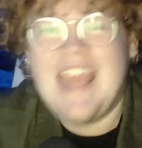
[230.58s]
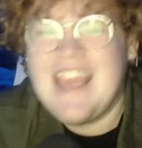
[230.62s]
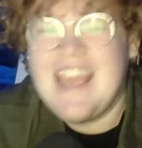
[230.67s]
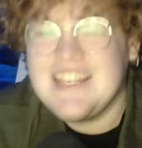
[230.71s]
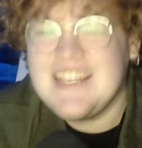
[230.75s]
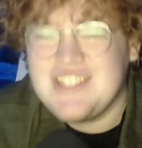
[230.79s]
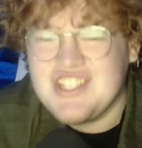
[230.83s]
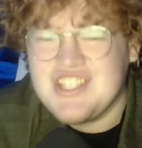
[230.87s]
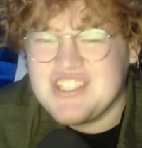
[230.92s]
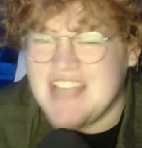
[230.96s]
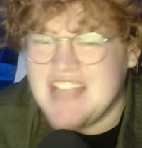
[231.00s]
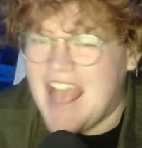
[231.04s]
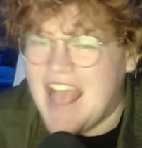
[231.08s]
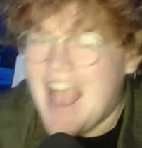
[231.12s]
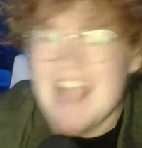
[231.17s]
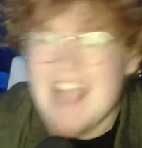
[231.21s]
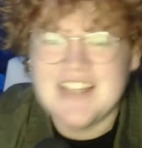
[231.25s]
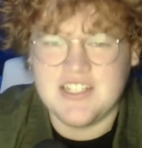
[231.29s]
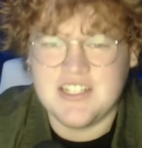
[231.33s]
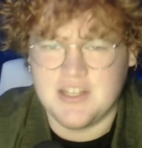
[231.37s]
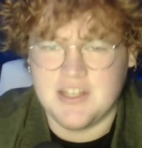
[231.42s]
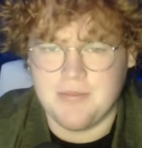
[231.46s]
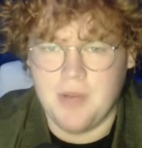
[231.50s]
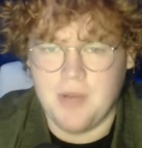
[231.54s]
I can't just
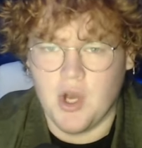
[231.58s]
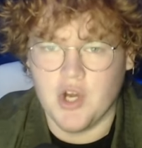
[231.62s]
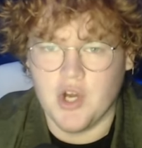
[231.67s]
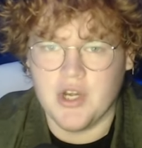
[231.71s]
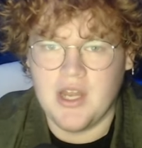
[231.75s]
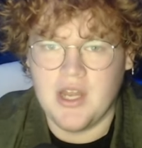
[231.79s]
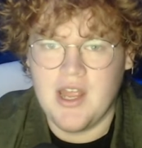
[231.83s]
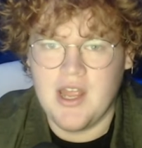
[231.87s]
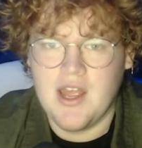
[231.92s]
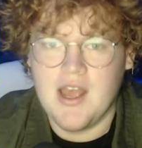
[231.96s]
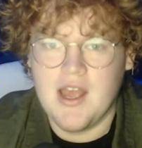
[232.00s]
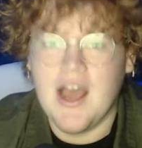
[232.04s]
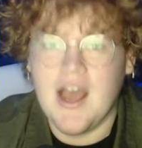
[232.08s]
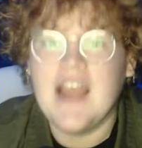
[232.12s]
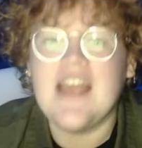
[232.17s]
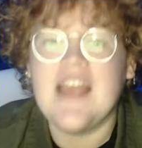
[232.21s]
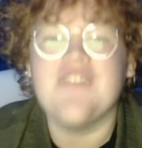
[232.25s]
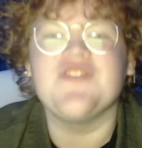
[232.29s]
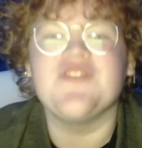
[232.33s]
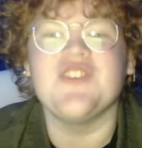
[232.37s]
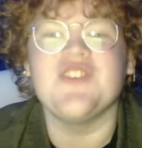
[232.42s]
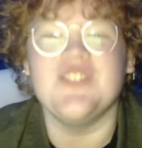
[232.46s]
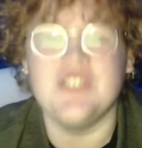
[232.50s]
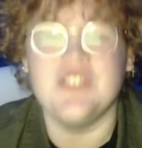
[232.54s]
act the part. I
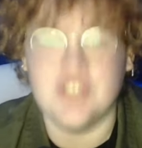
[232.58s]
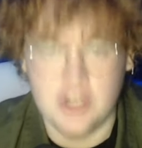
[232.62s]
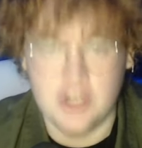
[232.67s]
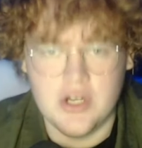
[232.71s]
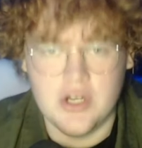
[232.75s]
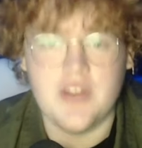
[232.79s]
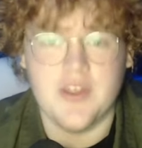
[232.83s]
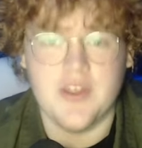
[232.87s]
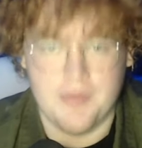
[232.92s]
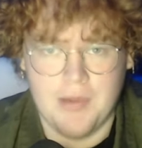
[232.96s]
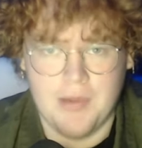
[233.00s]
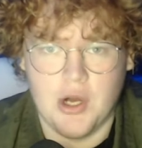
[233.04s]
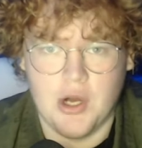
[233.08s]
have to look the